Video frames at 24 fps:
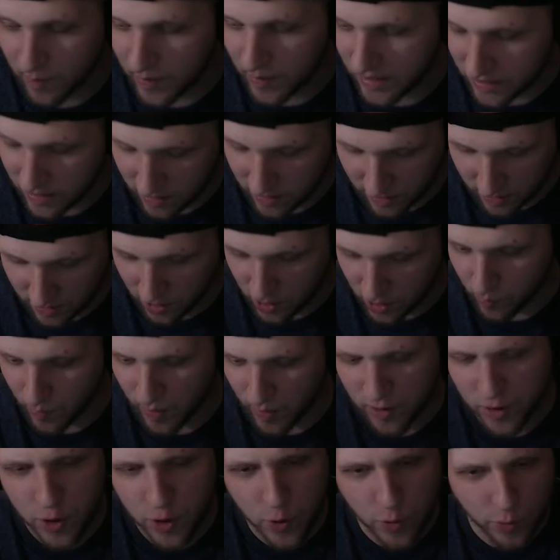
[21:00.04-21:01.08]
anything to you, but
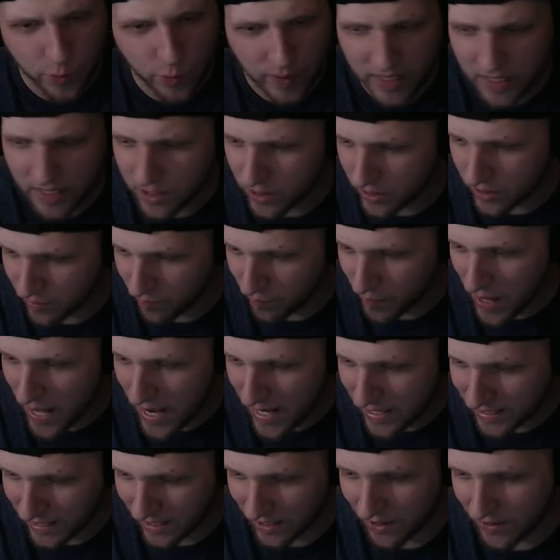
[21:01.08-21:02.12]
2-3 inches of
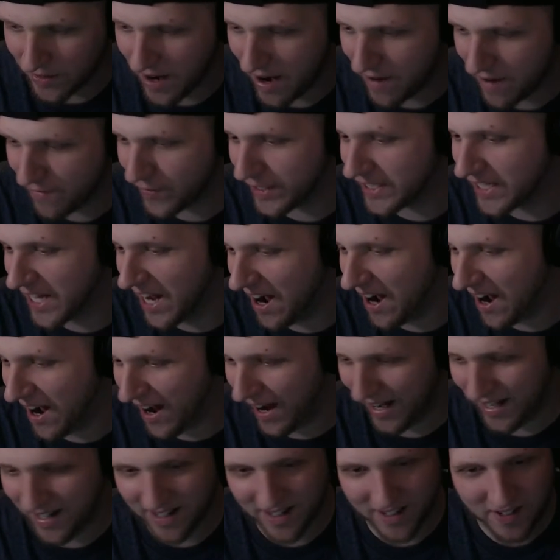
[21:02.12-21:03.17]
plastic on every side.
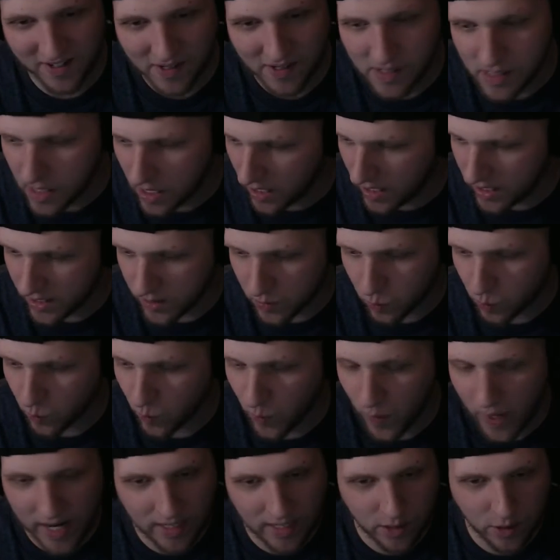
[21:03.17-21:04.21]
It's way
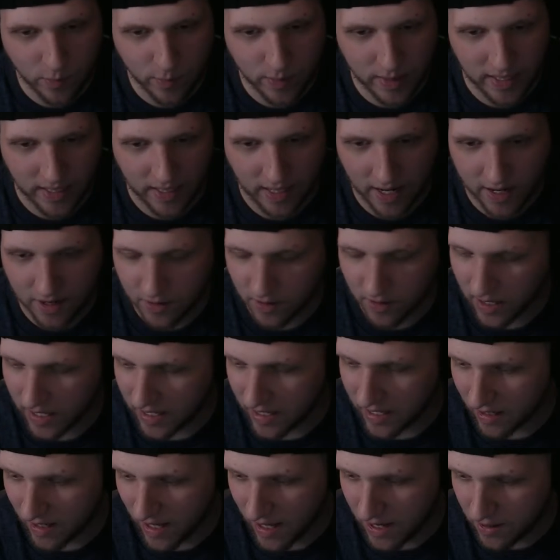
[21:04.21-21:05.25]
too big. I
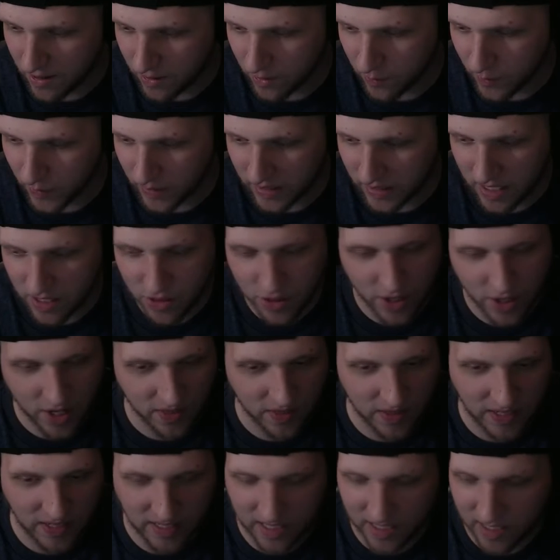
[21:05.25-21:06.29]
don't know what they thought they
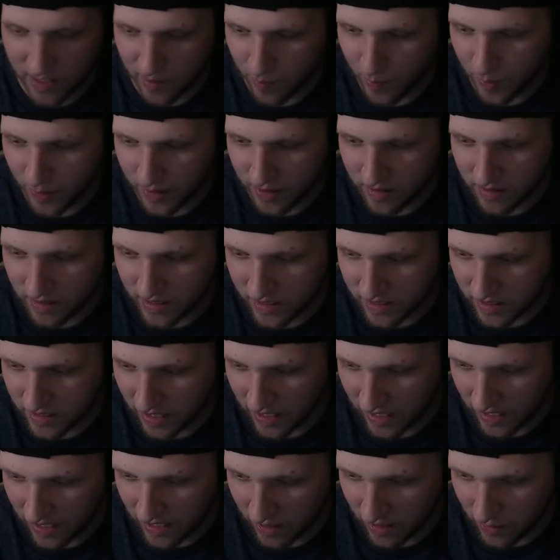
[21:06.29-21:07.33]
needed to put in this thing,
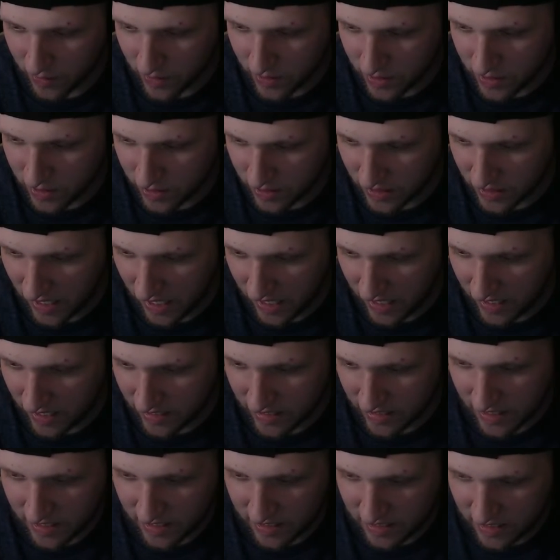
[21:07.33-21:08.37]
and it's got
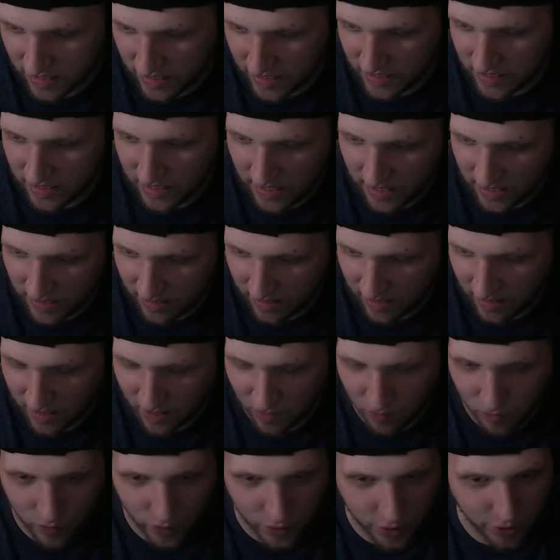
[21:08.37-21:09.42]
a DC
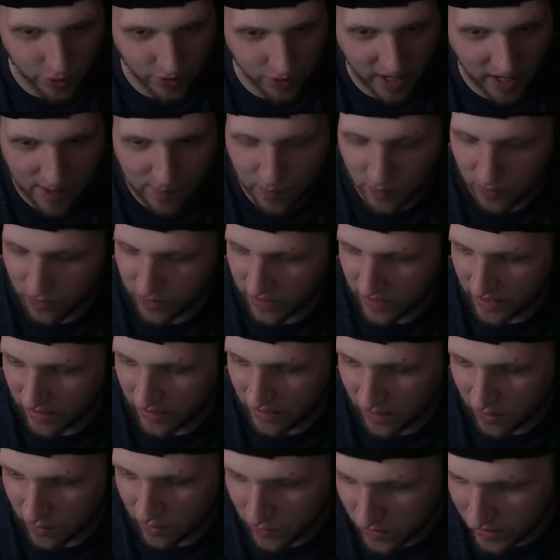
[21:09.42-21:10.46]
converter cable thing that
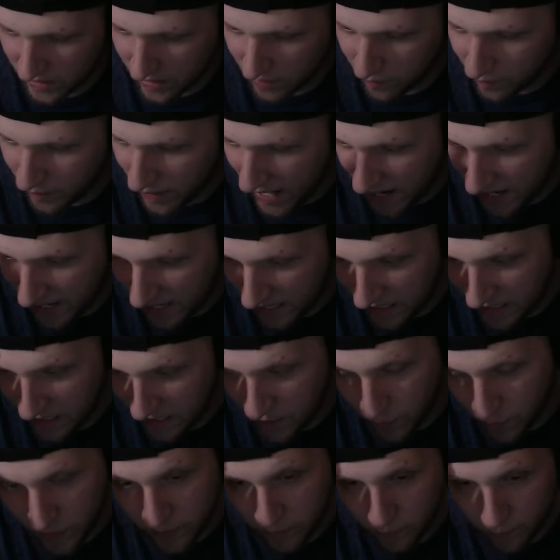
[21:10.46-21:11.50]
goes in the back and a
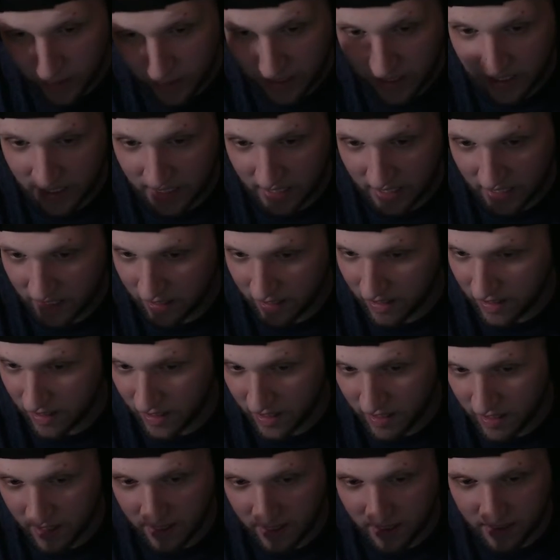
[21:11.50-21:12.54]
USB,
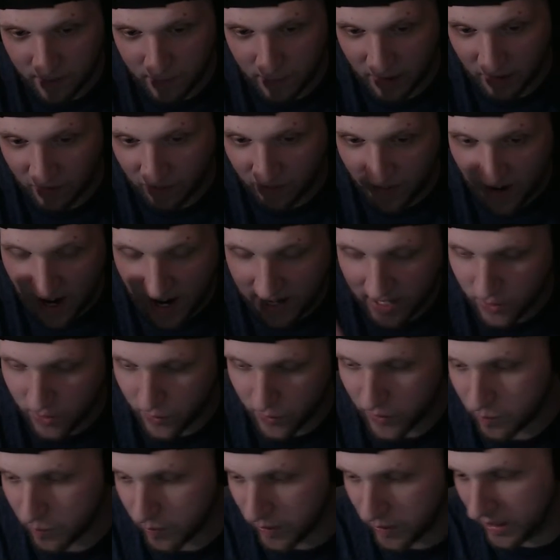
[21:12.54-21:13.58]
the big fat
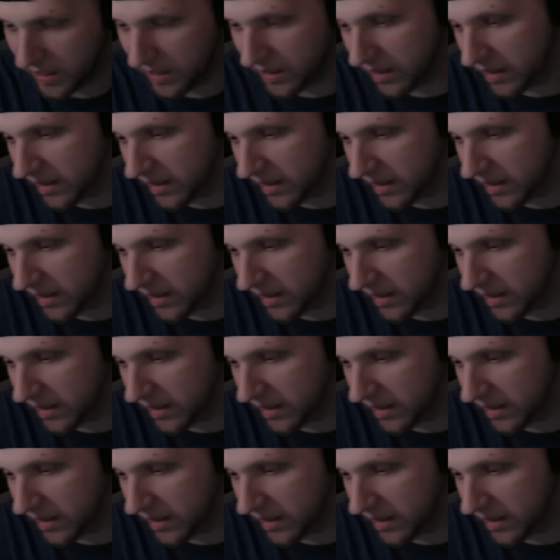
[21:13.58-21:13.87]
USB